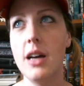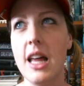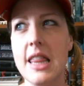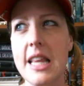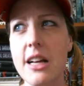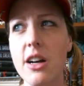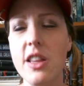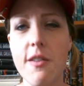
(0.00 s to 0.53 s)
I
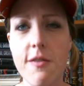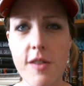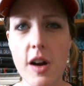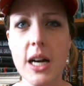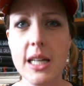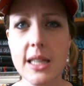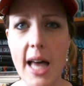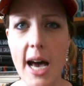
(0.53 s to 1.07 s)
think on the
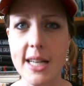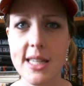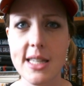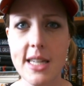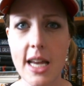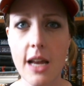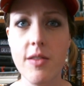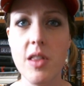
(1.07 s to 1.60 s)
very last
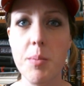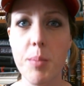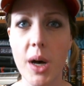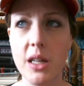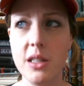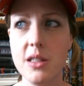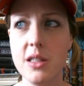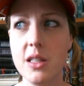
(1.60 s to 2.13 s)
day of the
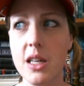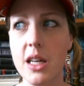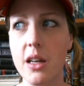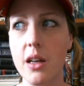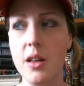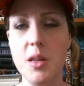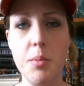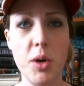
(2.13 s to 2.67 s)
month,
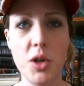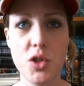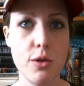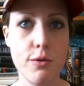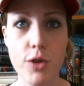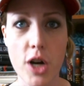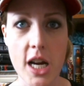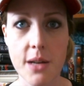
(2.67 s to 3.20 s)
the books are
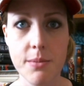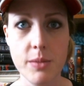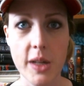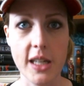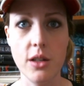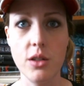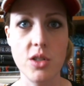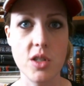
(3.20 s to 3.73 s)
free.
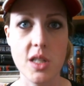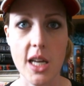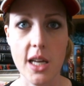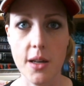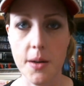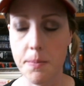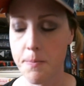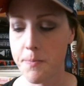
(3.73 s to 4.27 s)
Like, you can just
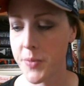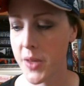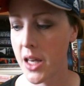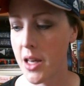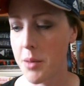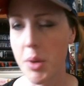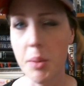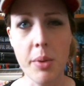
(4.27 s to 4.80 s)
take them.
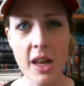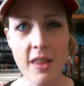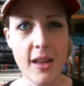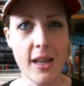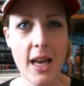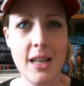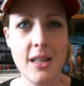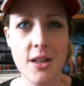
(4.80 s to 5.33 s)
But by
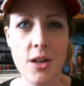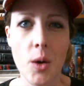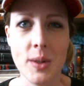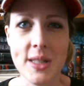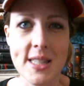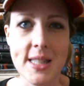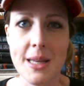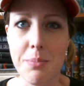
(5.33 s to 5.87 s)
the end, you know,
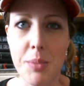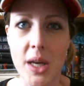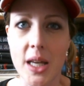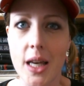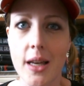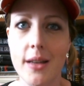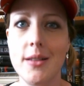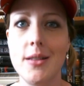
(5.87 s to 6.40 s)
it's slim
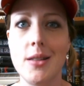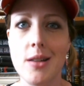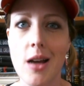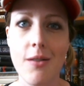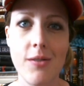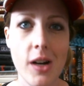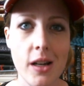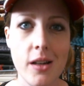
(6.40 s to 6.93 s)
pickings,
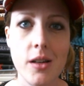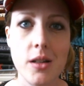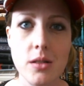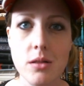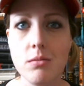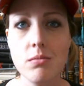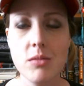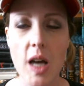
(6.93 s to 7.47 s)
not very good
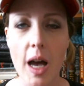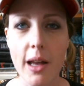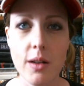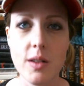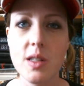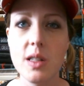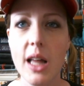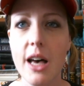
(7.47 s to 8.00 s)

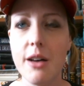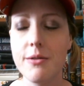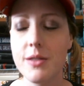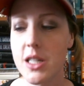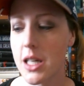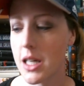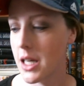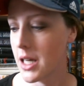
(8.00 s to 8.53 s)
titles
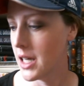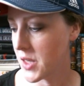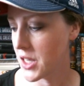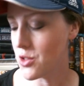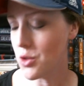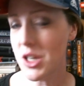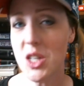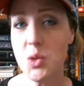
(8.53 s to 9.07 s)
left.
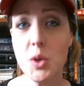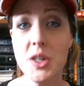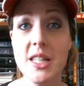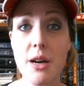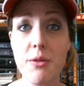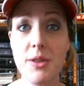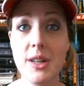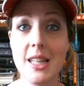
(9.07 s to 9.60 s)
So these were
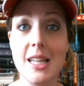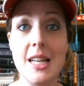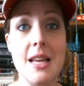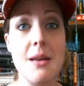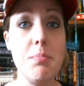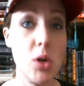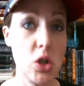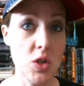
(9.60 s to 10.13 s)
definitely an
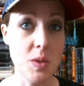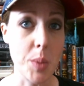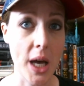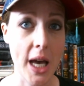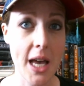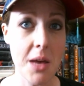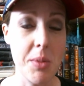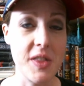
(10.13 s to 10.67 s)
impulse
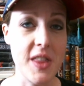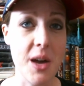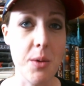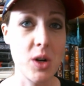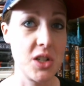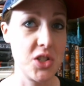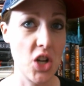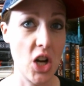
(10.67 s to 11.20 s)
buy, but they
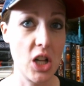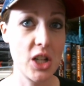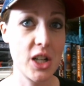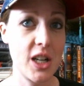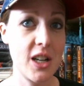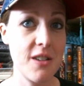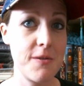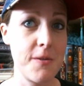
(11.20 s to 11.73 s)
were
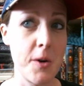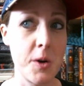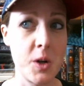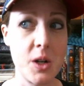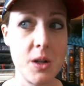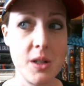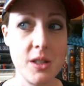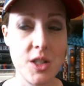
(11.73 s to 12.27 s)
$1
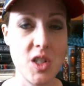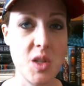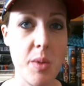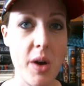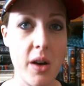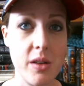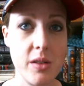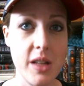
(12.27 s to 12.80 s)
for just
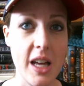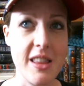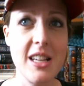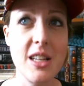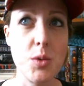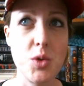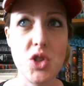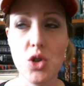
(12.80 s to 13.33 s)
about, I
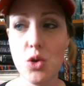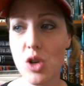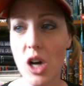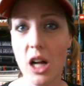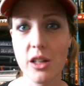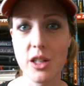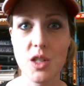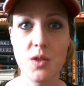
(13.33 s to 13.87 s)
think it was
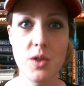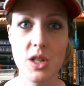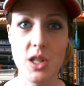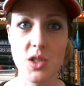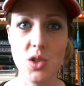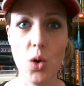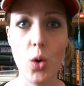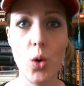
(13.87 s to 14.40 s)
$2 for
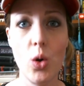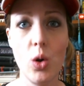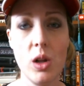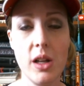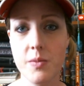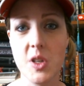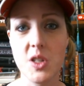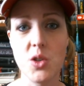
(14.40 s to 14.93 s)
this
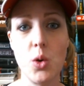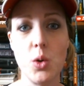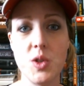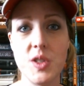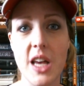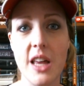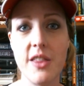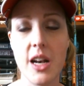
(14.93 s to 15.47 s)
whole
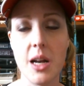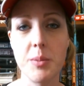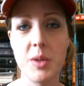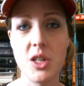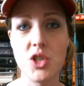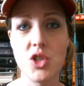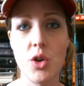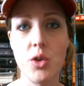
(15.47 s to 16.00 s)
set that I'm going
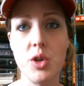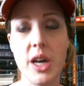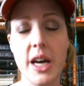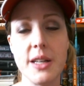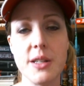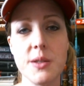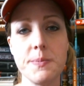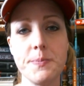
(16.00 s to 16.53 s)
to show you
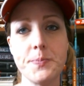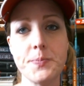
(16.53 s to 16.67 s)
guys.